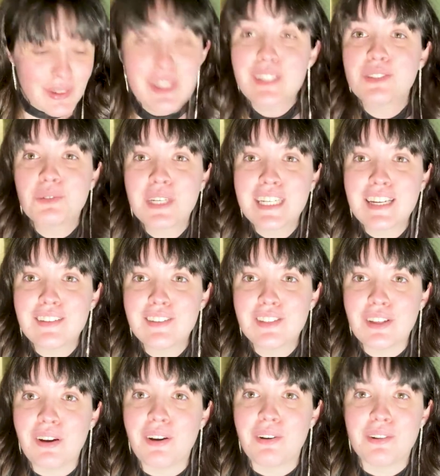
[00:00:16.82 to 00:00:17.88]
this weekend,
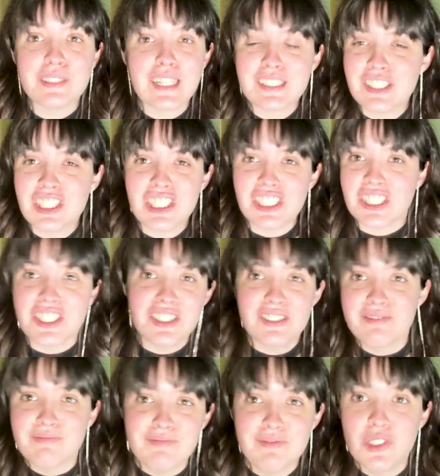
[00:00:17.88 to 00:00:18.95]
so let's just
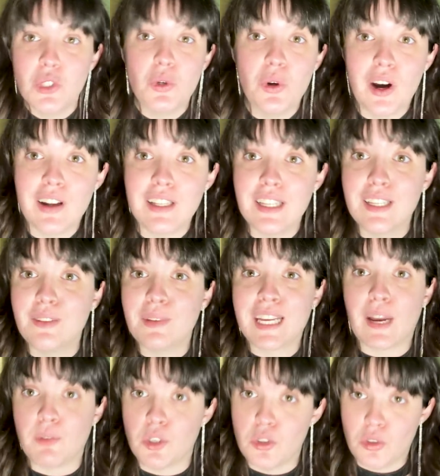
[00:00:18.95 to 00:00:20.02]
do a little
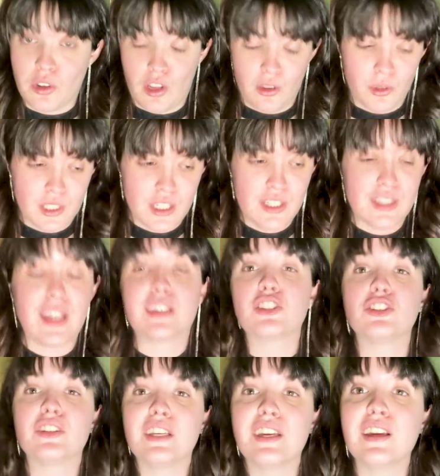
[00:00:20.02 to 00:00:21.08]
makeup tutorial, which is
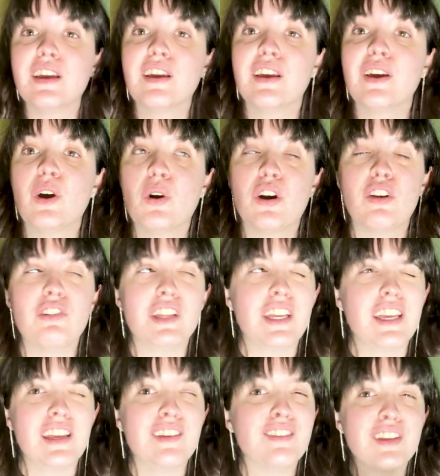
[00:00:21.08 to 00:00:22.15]
actually one of the
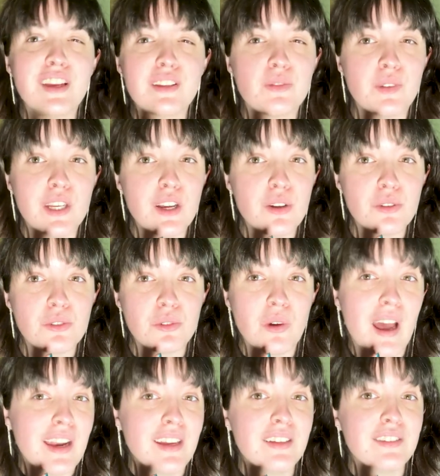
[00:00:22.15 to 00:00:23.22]
easiest videos to
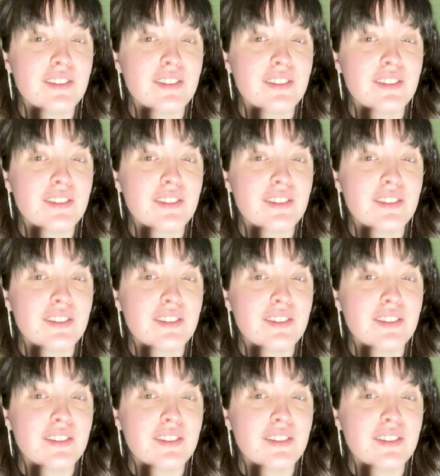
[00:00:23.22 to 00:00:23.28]
edit,